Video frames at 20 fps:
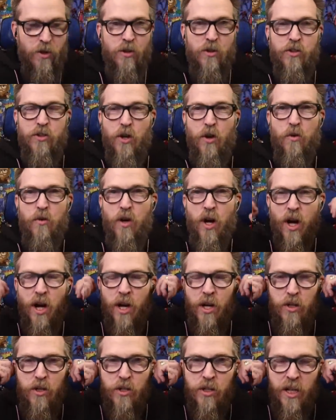So
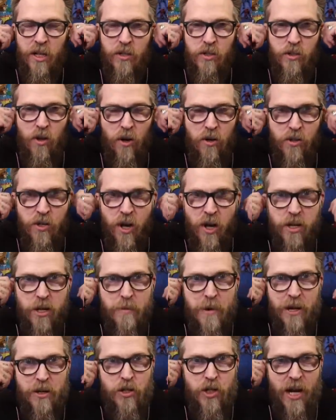uh, they start talking
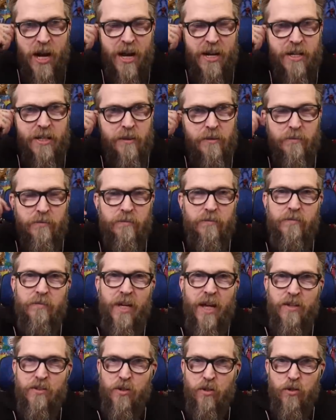about Jack
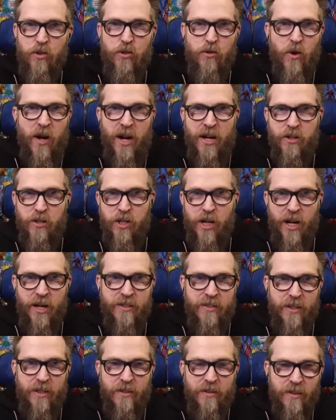as they're
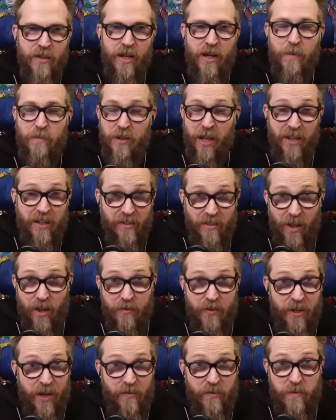strategizing, and I'm like
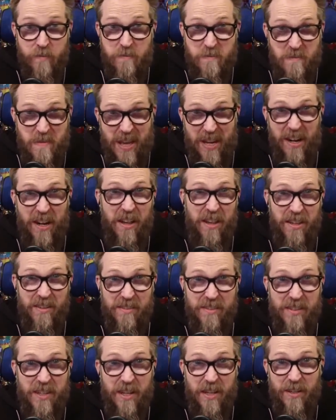loving every minute of
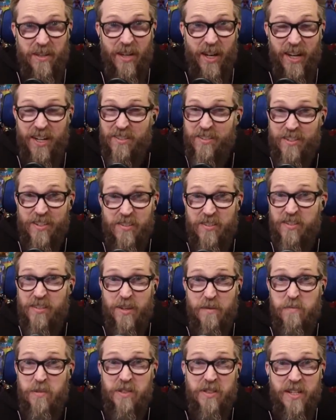this scene. And it's just a
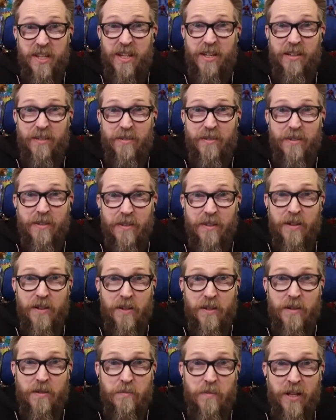simple scene,
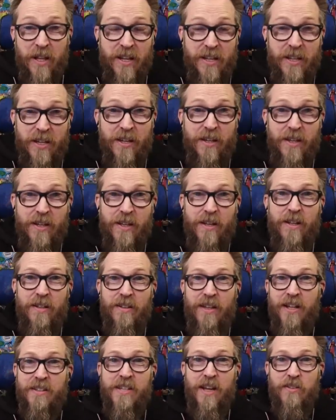but like
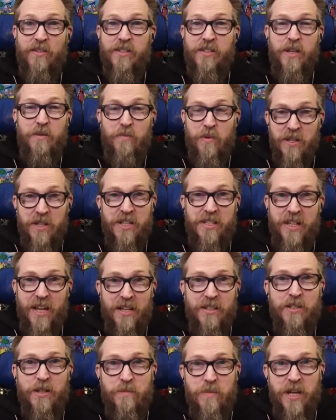that's how simple this
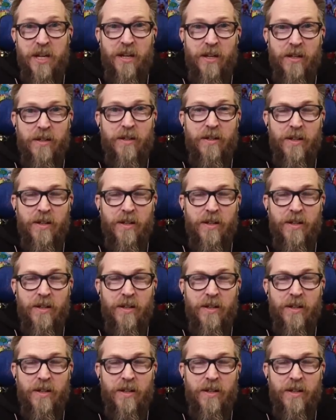has to be